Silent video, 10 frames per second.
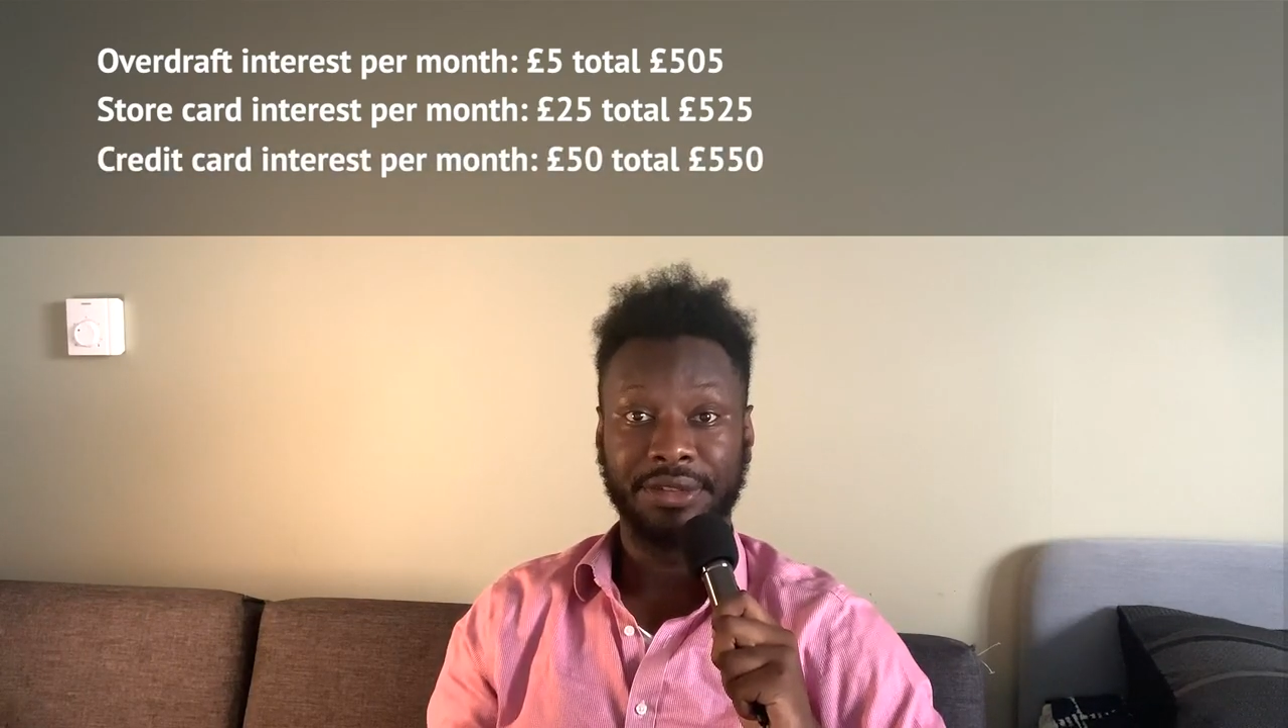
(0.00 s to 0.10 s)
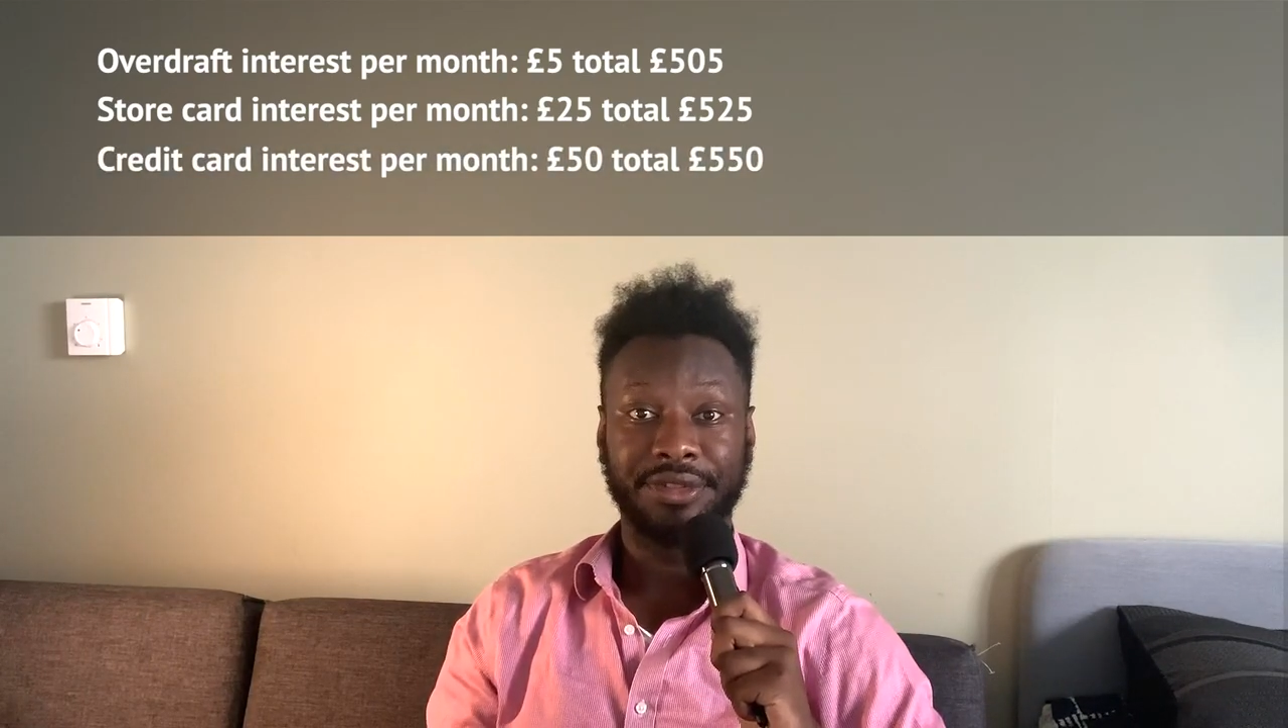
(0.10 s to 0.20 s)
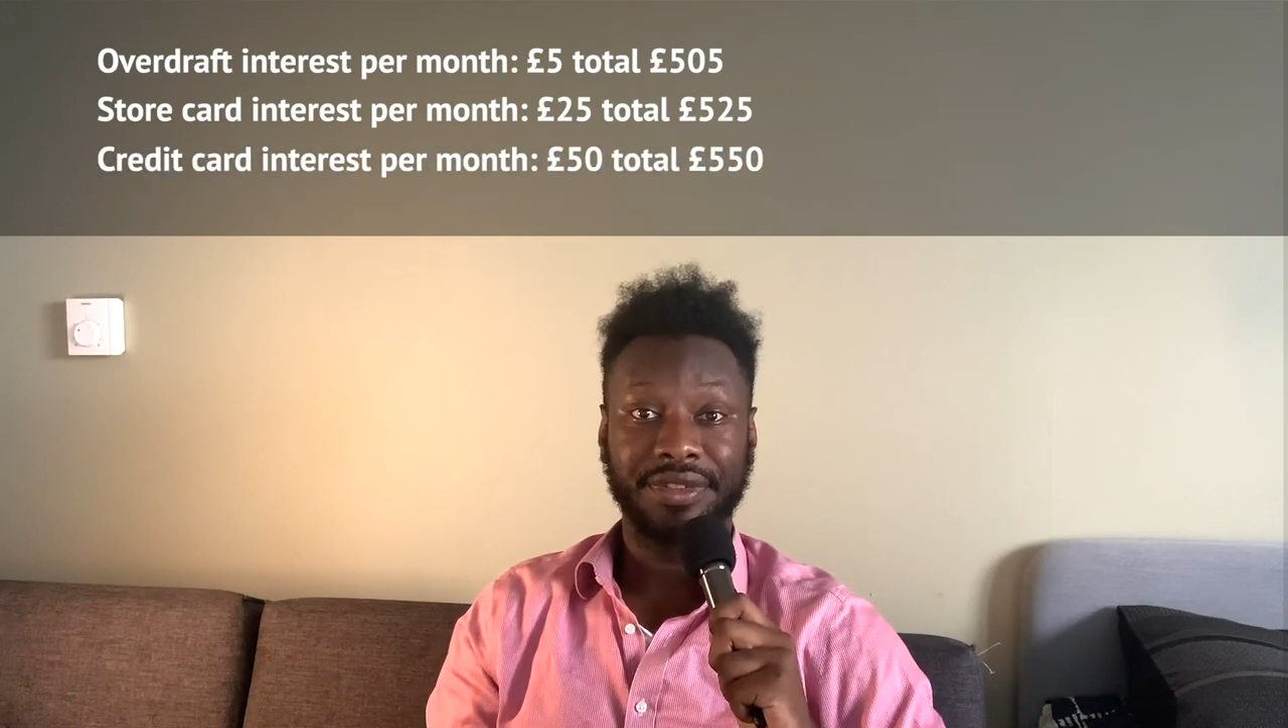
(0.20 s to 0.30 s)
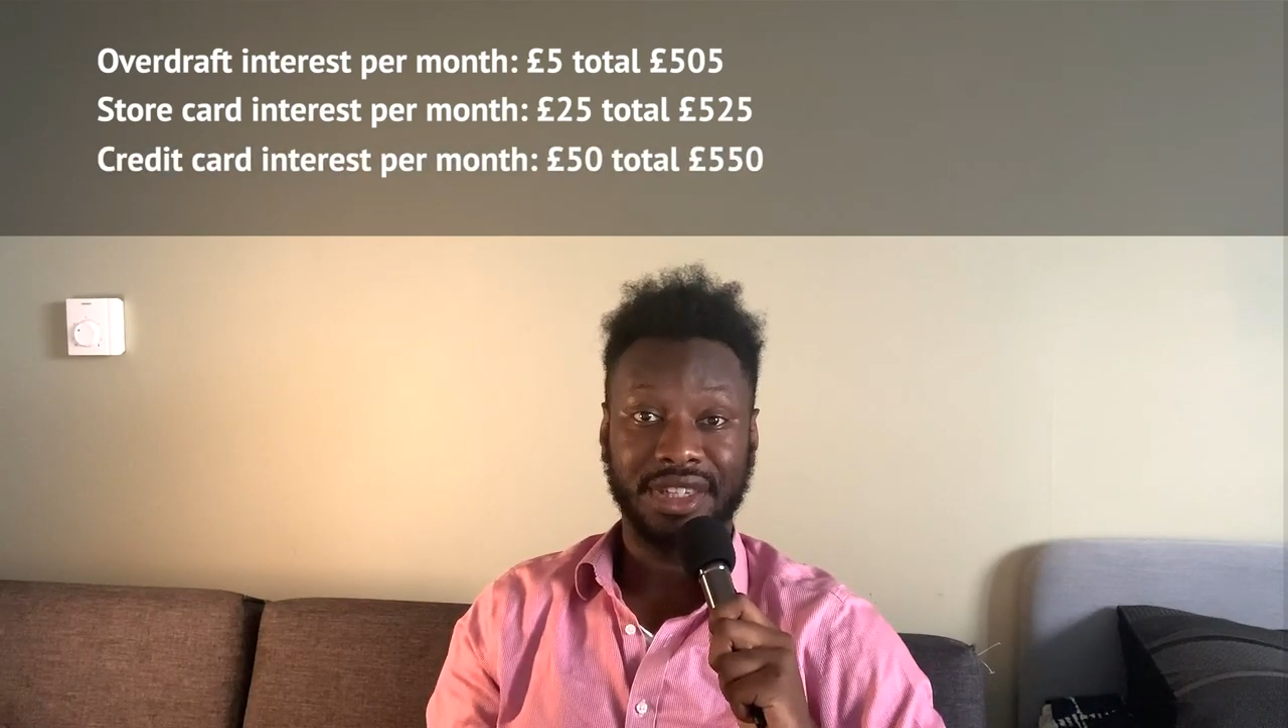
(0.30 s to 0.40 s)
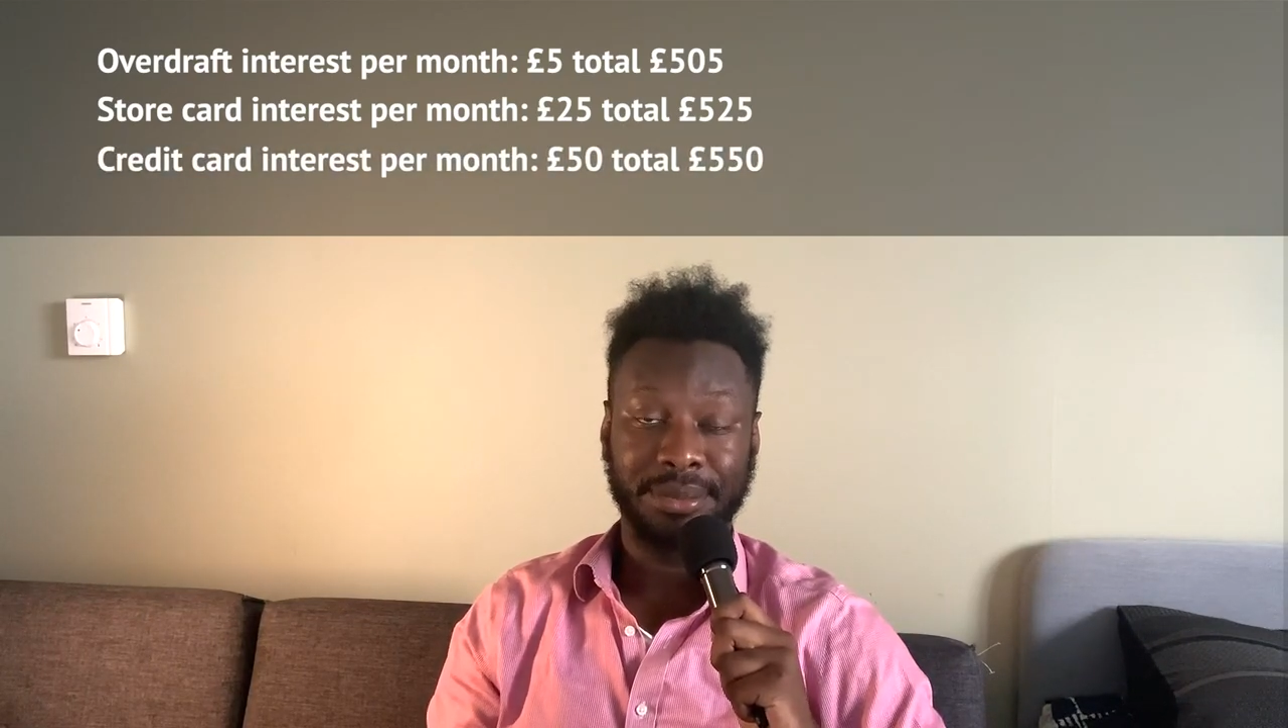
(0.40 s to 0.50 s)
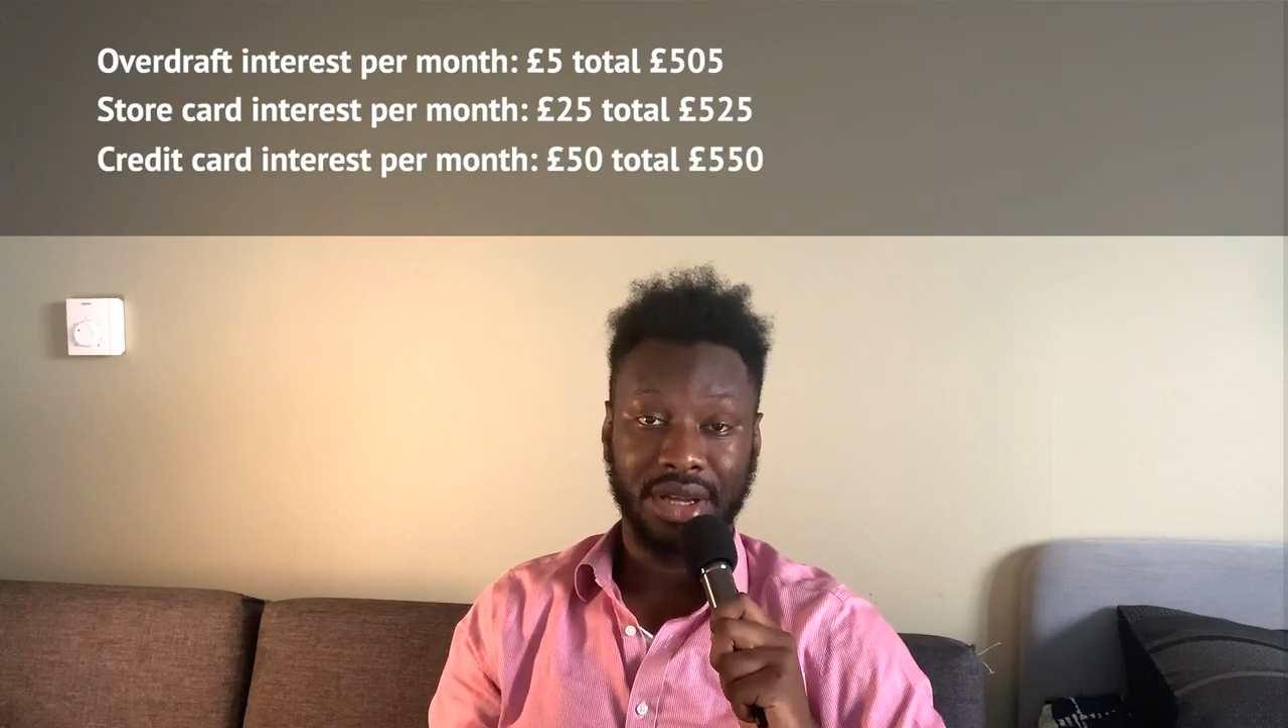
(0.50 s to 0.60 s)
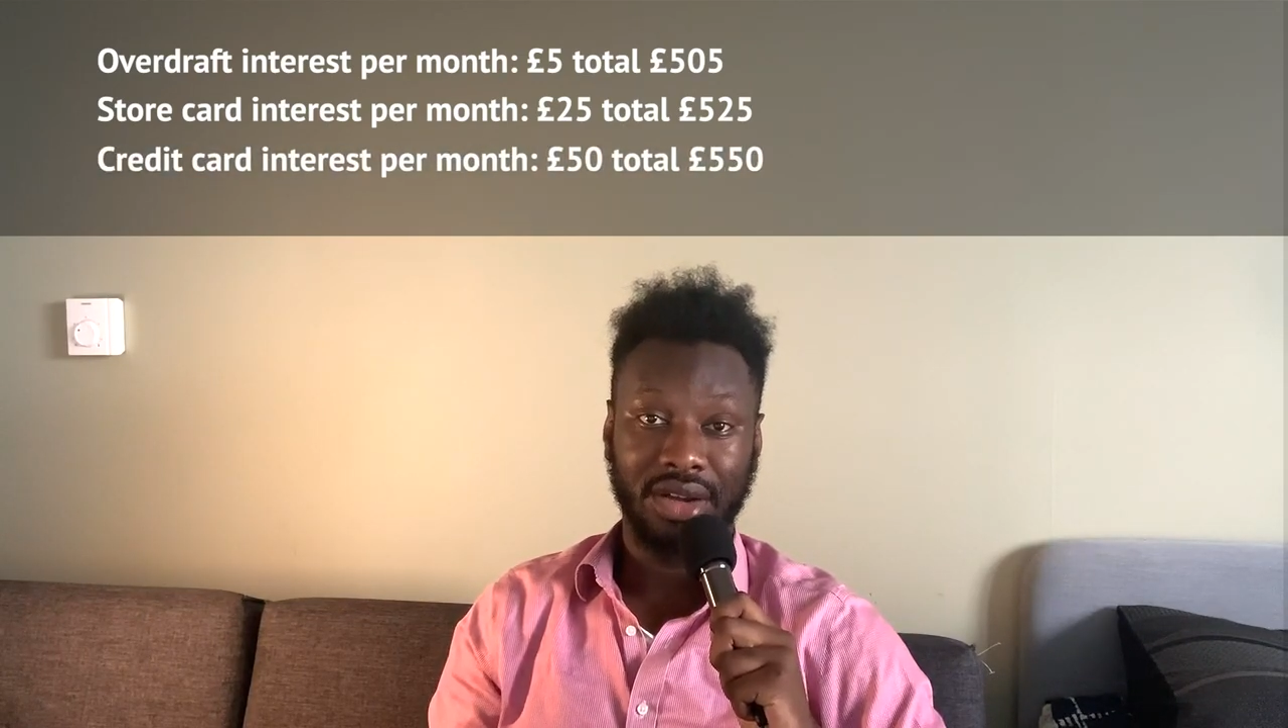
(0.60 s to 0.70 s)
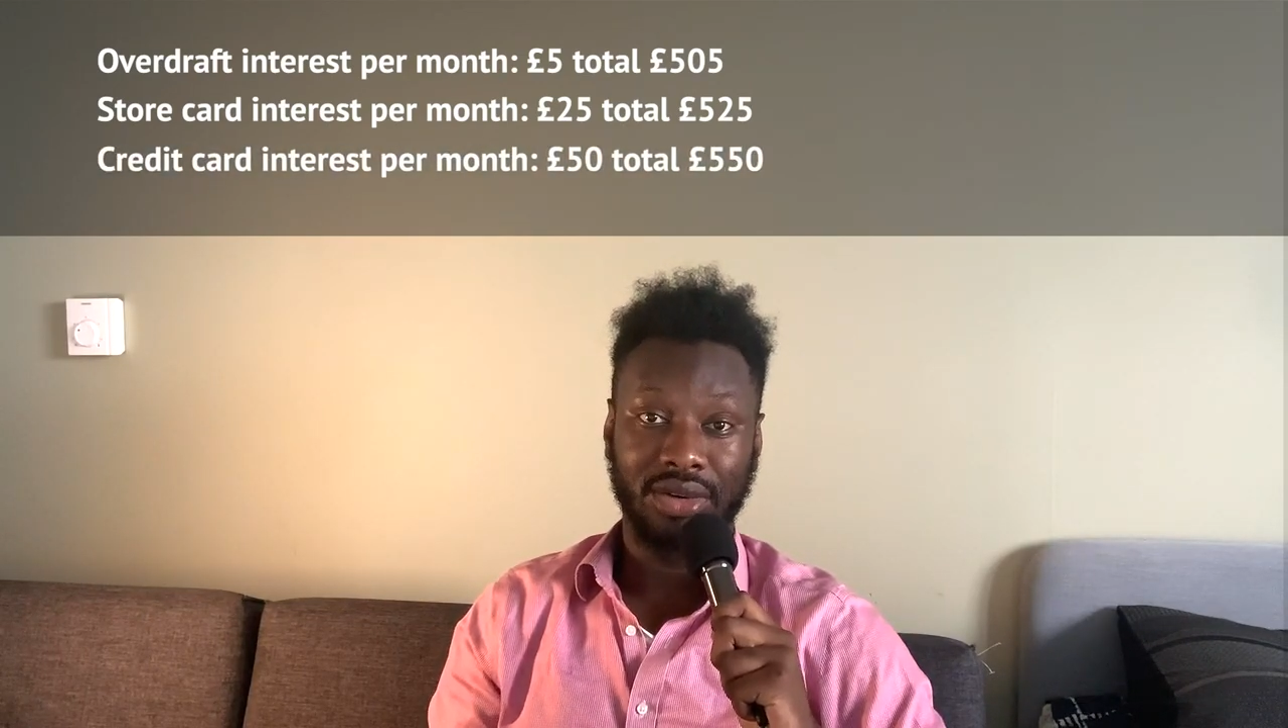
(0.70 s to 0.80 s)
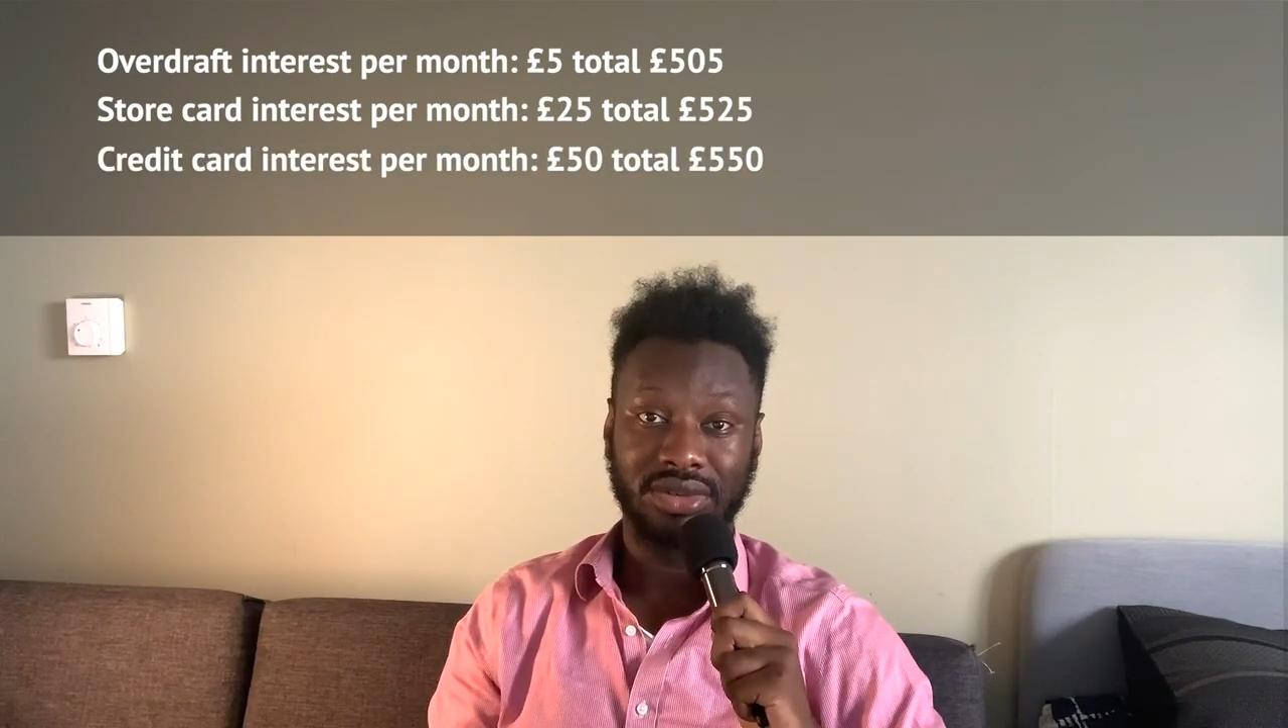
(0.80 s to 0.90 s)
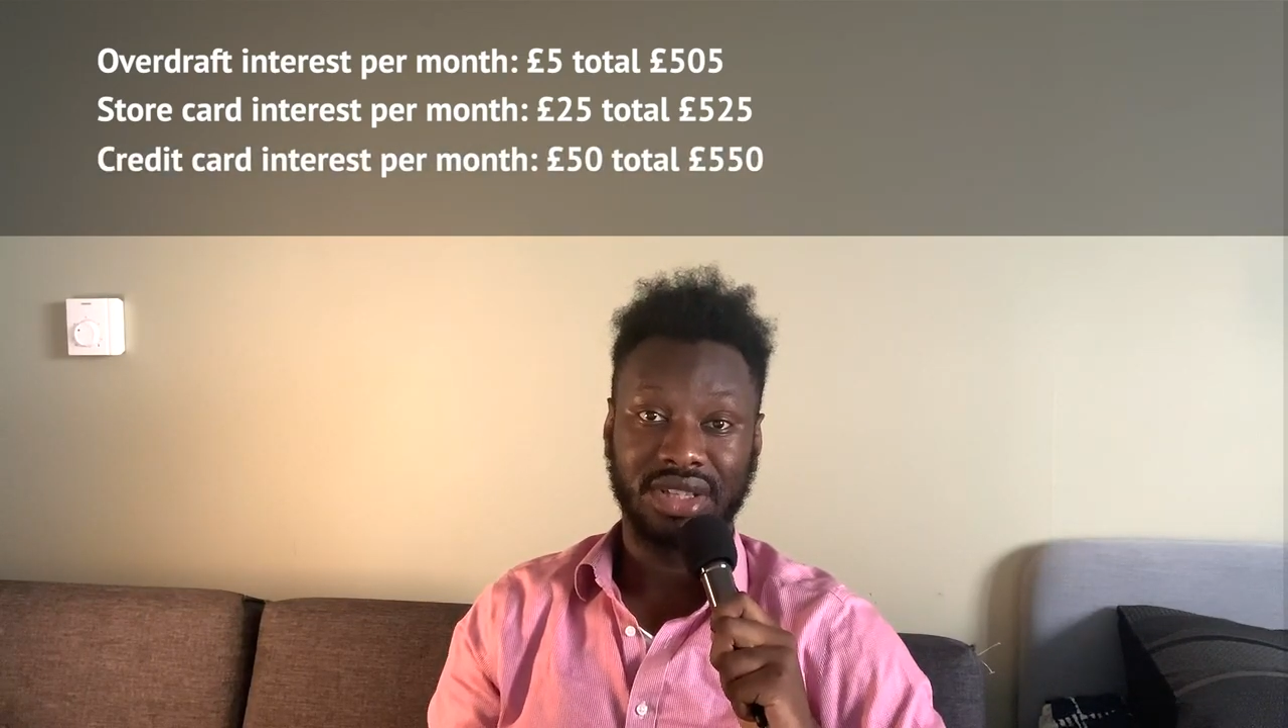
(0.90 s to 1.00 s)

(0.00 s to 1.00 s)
£50